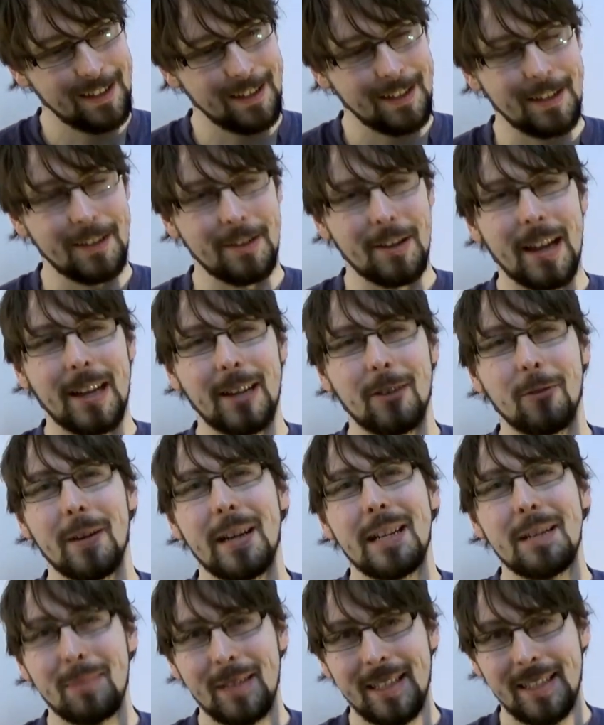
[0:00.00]

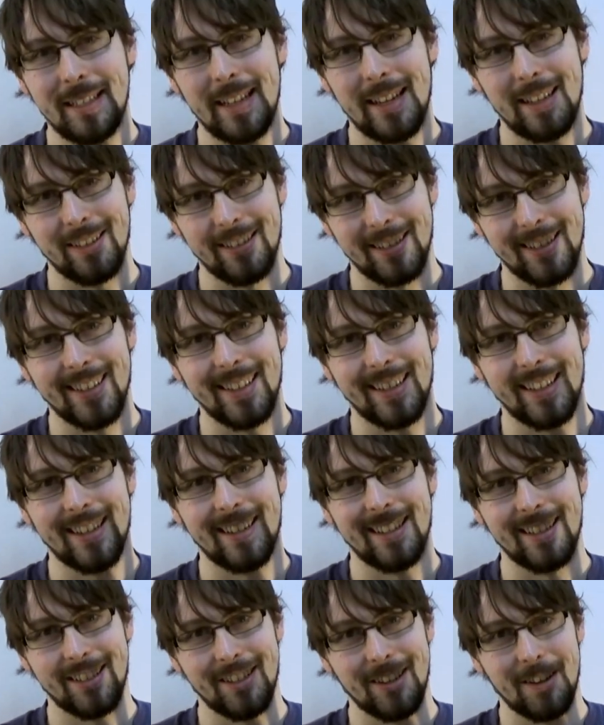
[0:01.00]
incredibly delicate
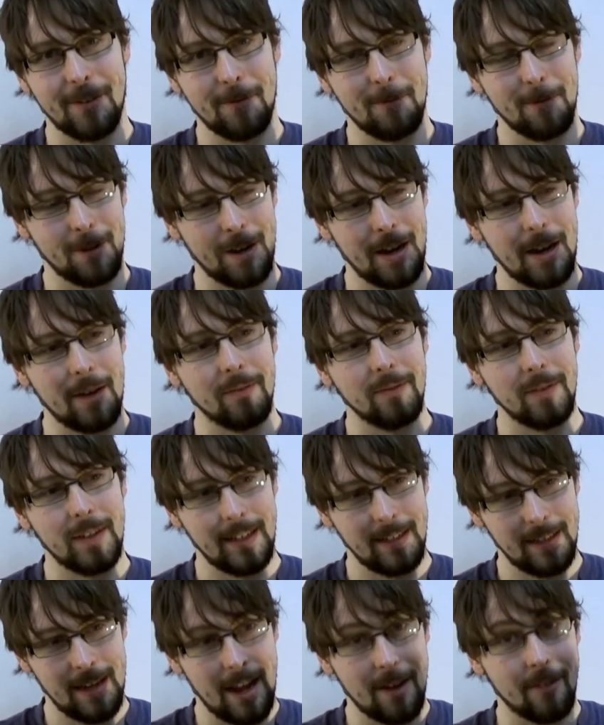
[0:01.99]
kind of sound where
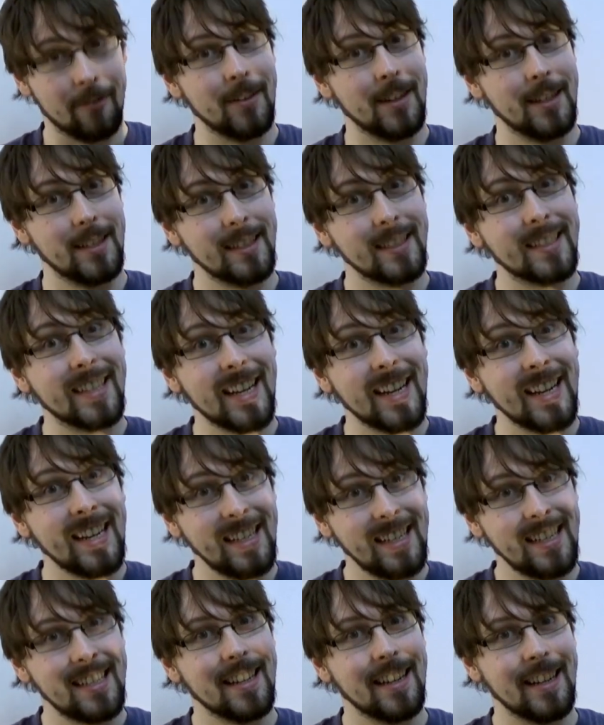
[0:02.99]
every
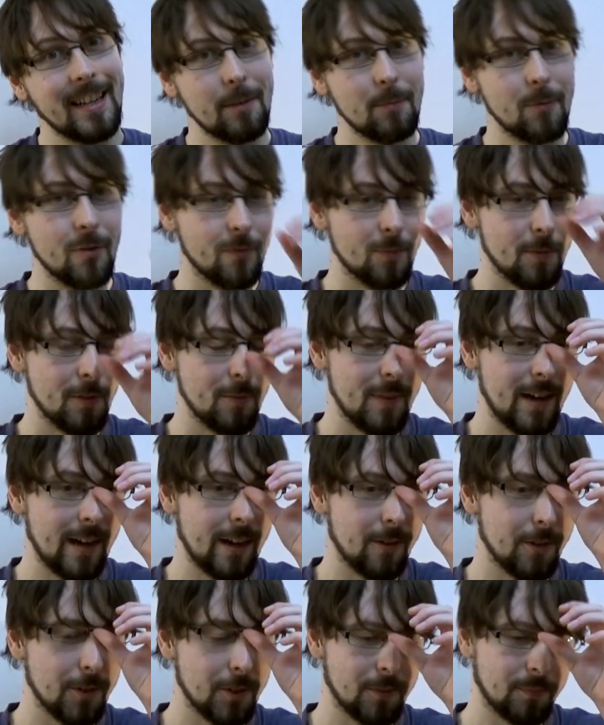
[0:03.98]
tiny movement
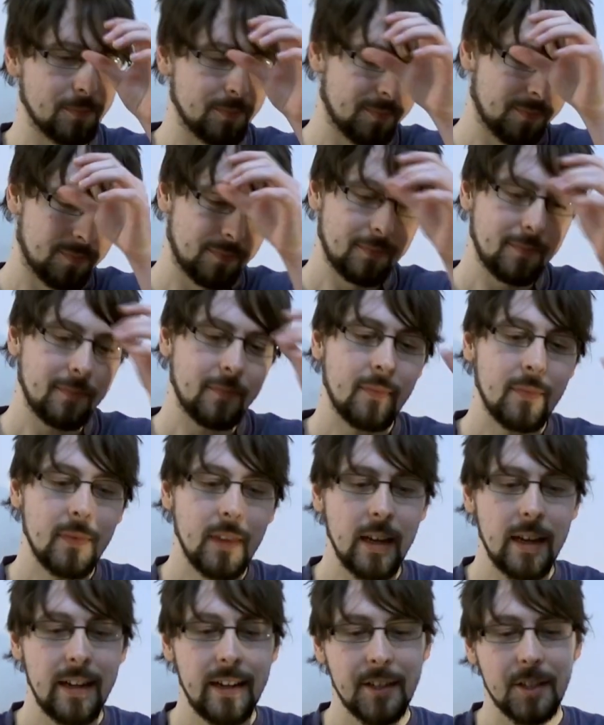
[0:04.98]
matters.
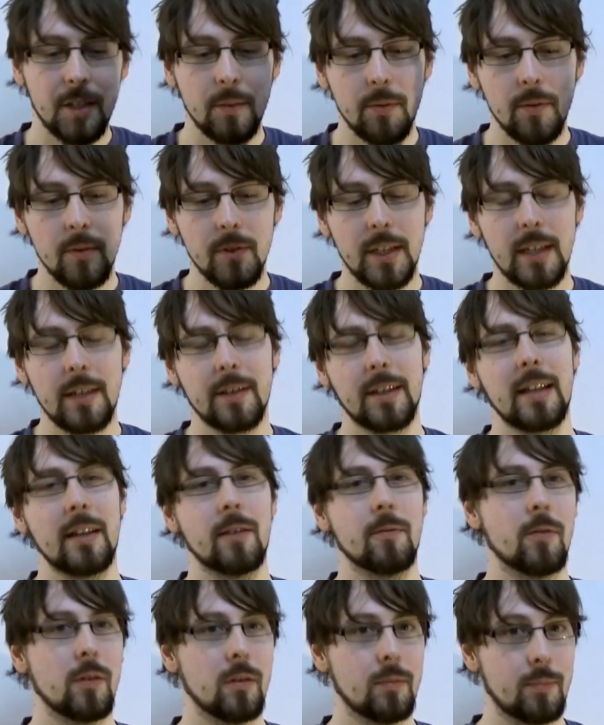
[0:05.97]
And I suppose that's kind
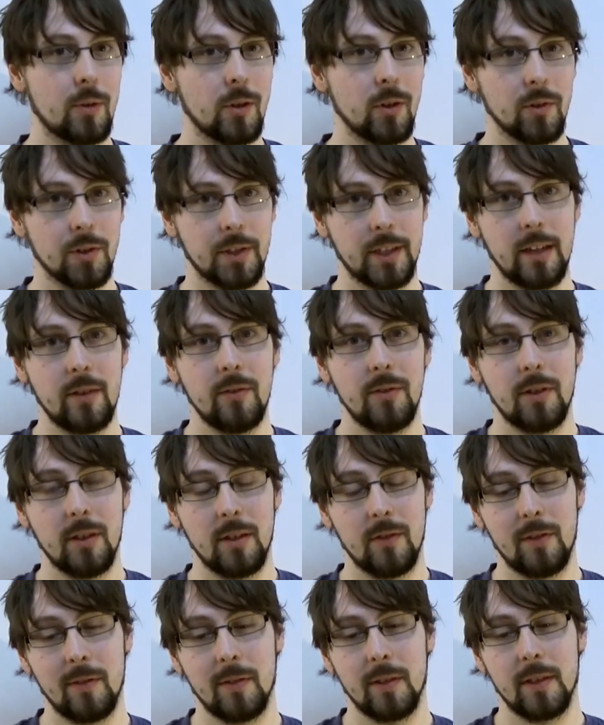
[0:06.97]
of what it boils down to.
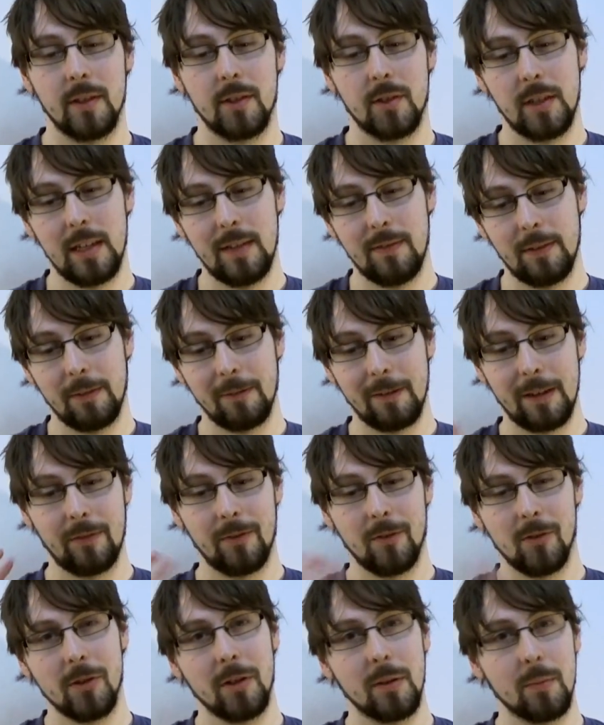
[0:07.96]
If you want the Stevie Ray
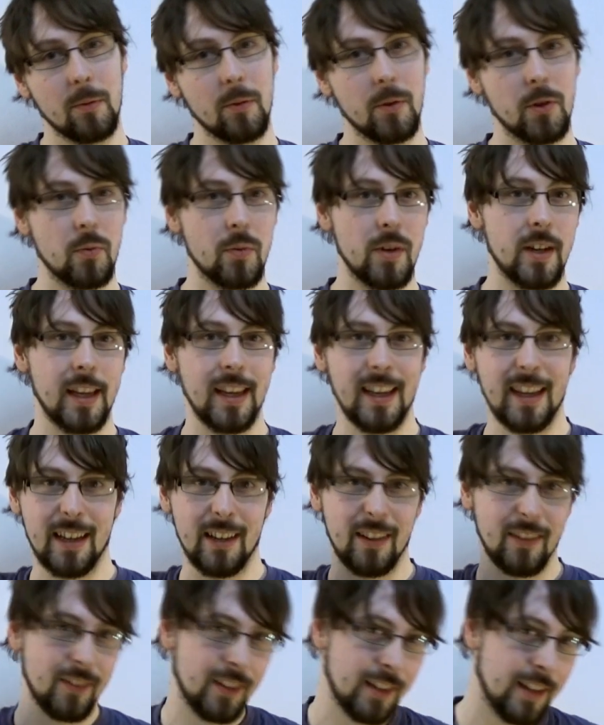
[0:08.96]
Vaughan approach, where you can
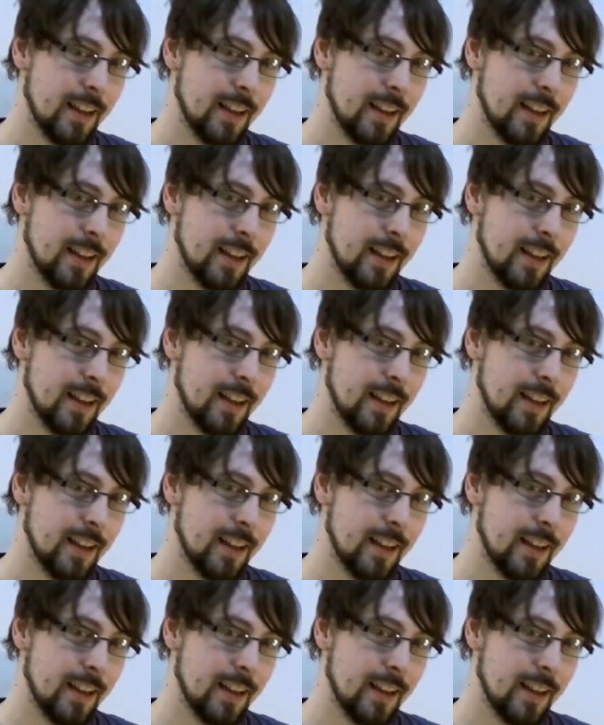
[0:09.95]
kind of,